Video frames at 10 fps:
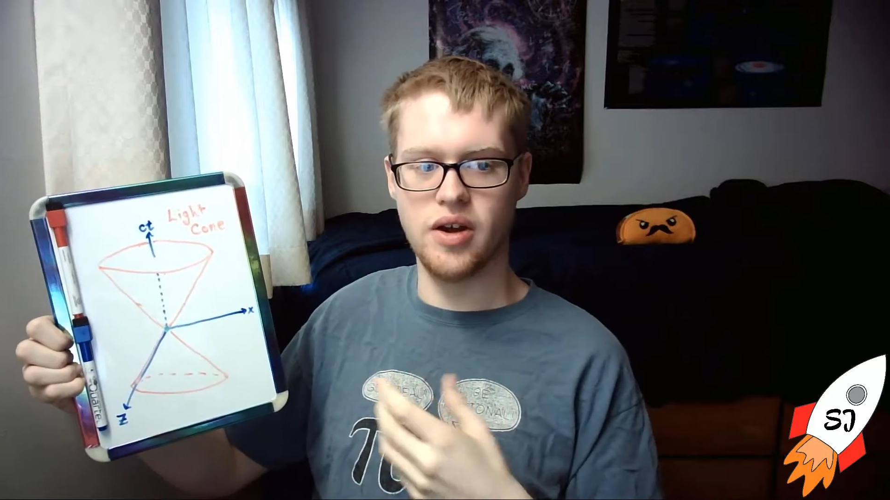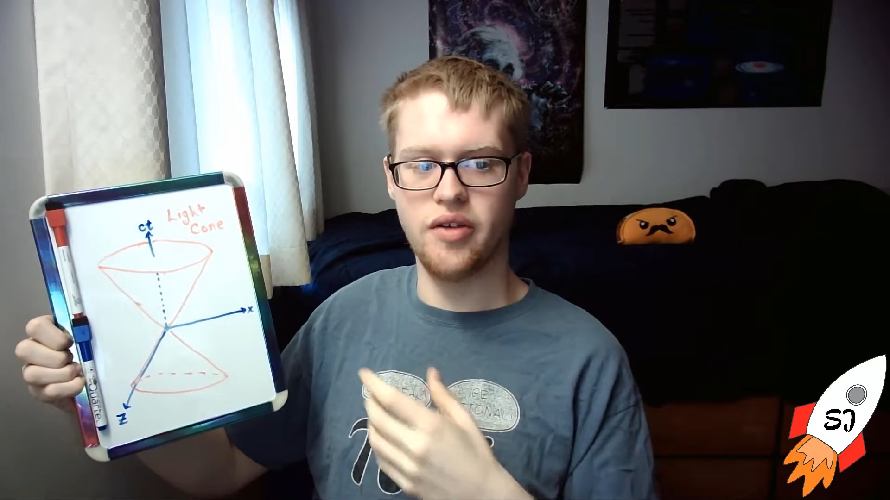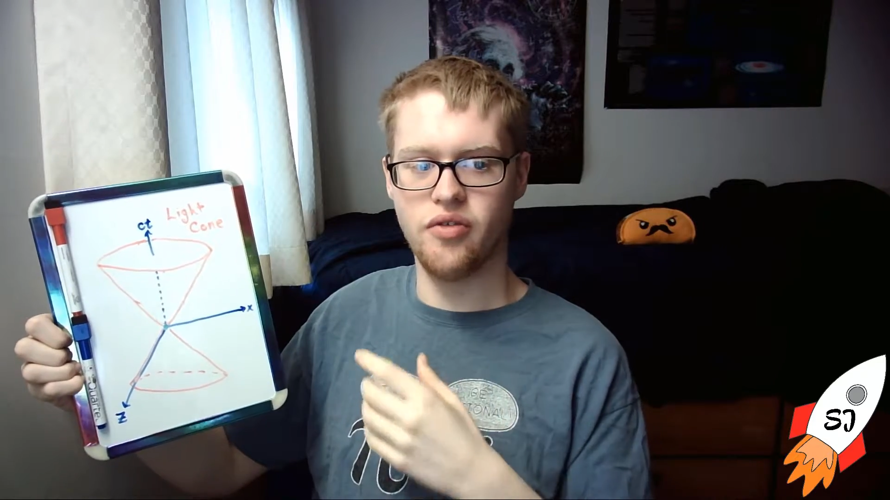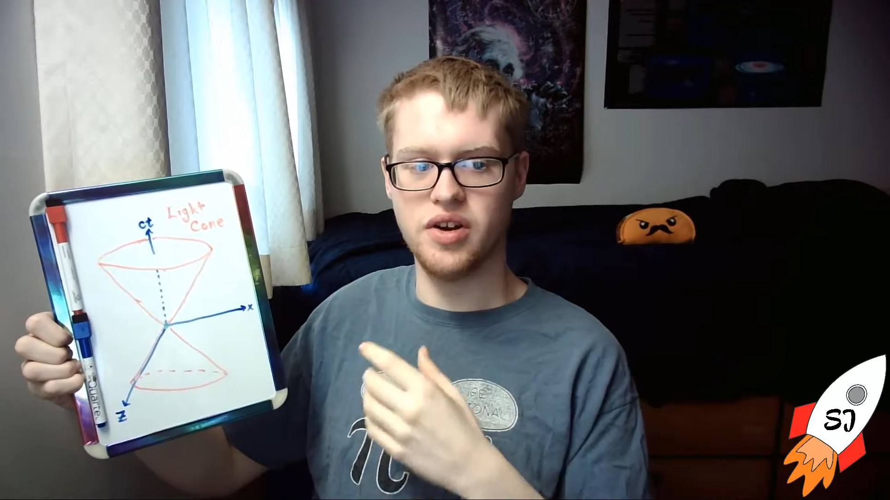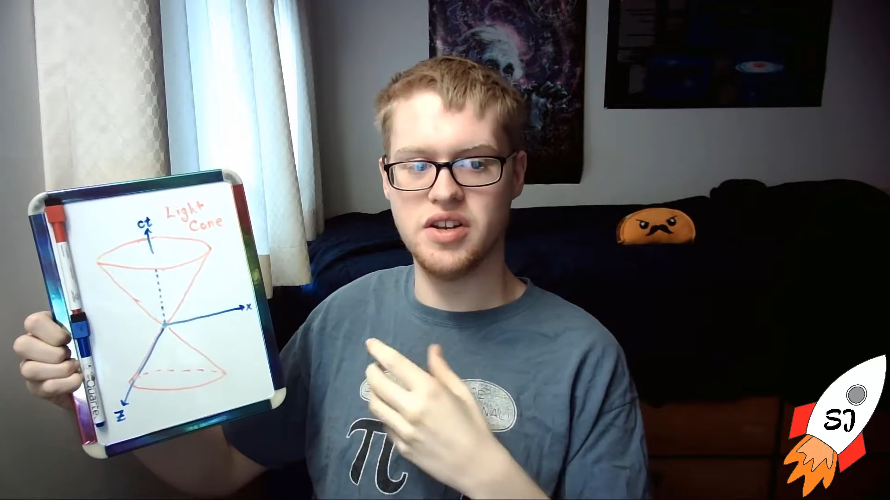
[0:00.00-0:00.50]

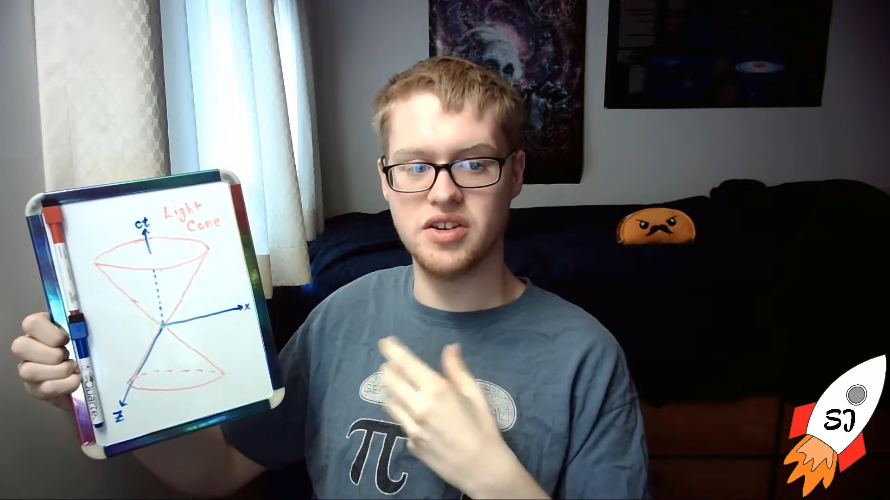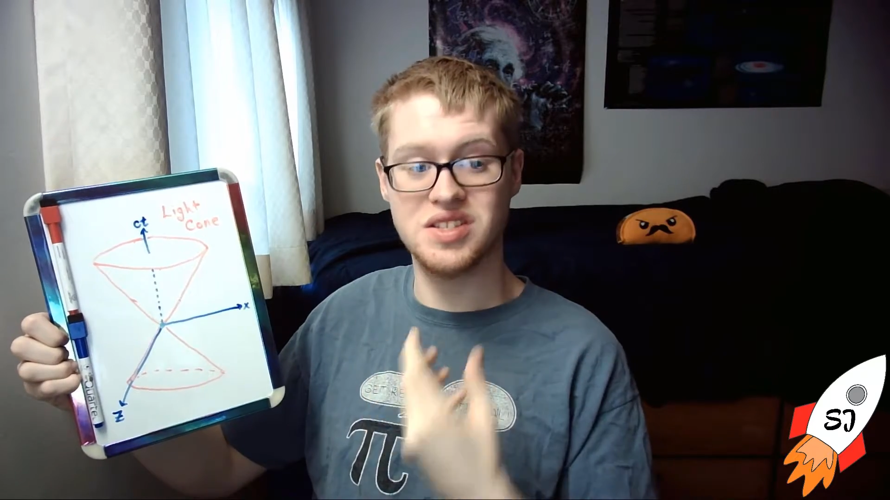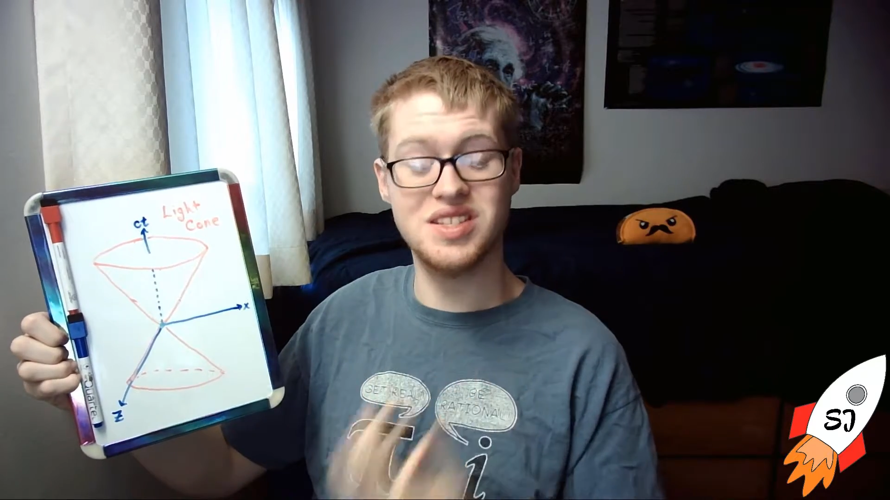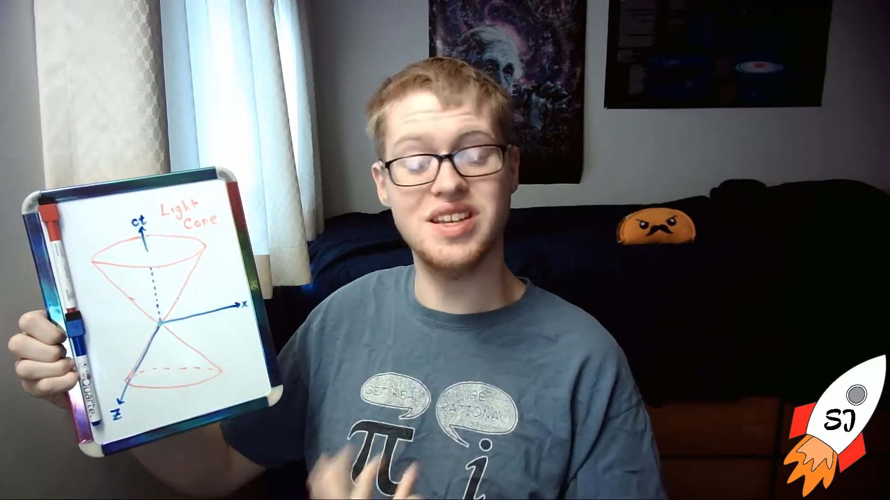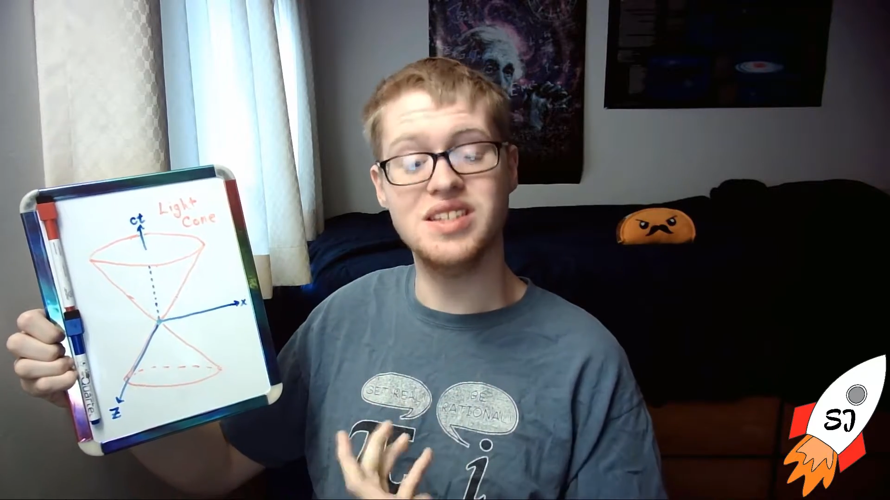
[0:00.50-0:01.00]
have written here
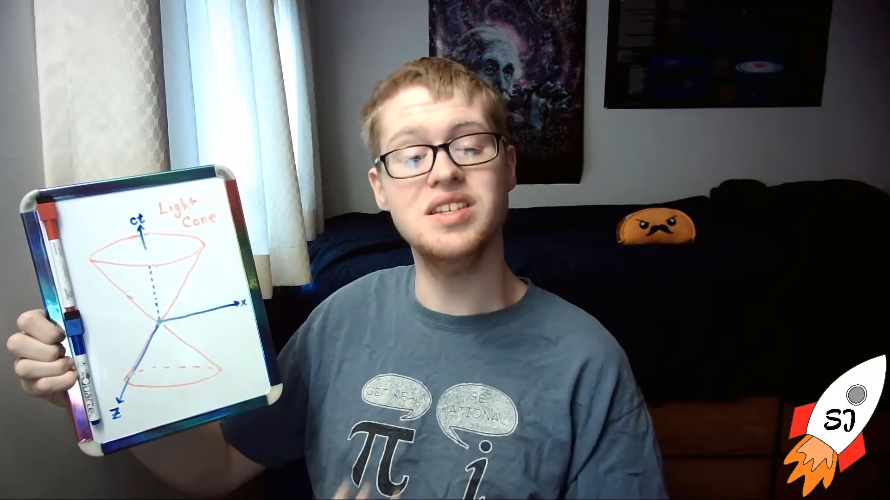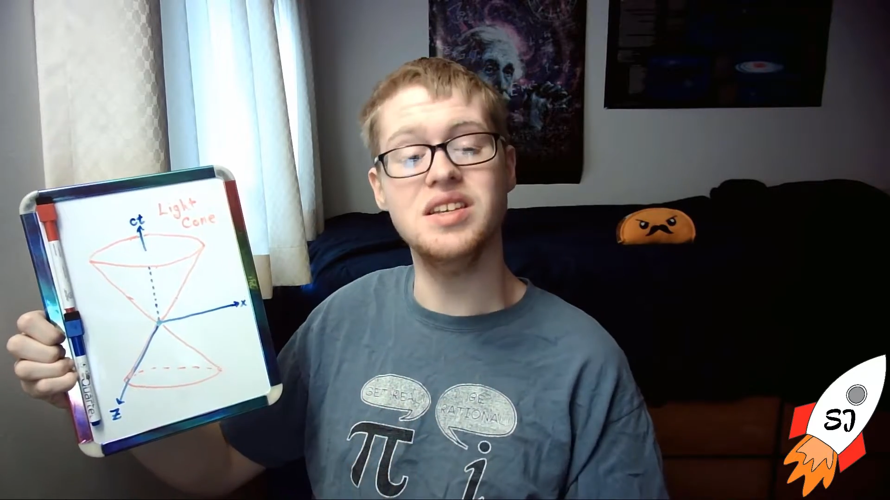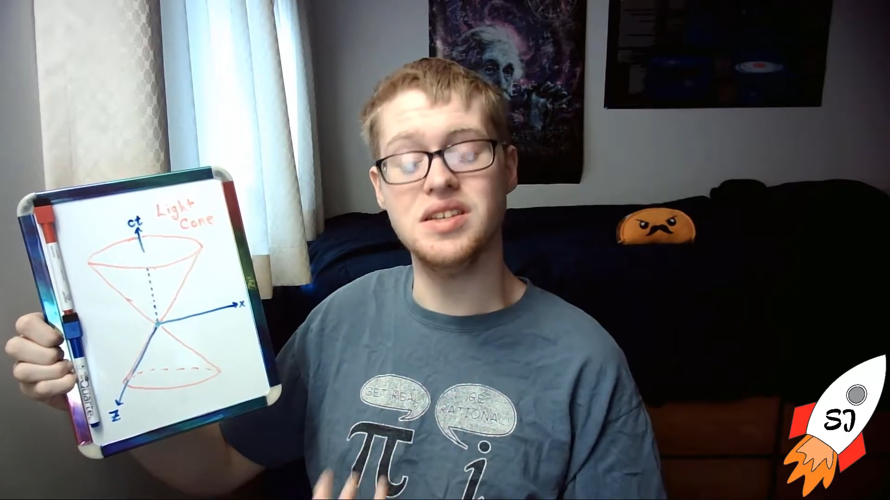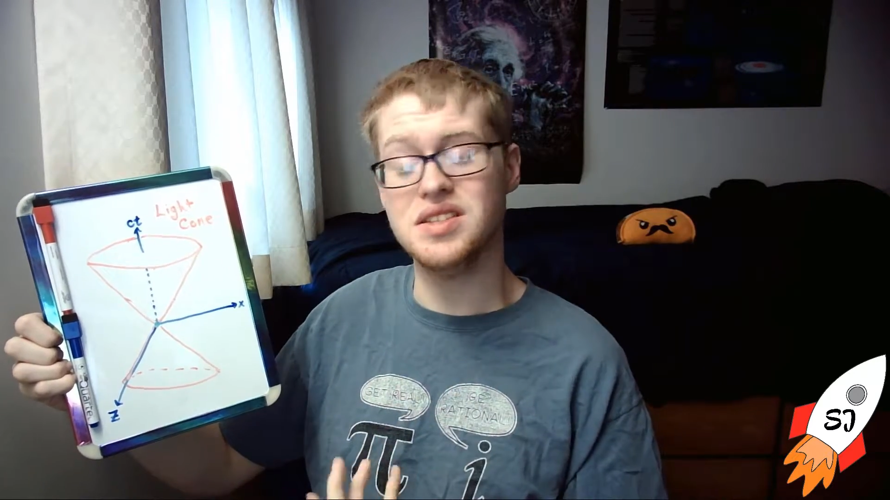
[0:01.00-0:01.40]
ct.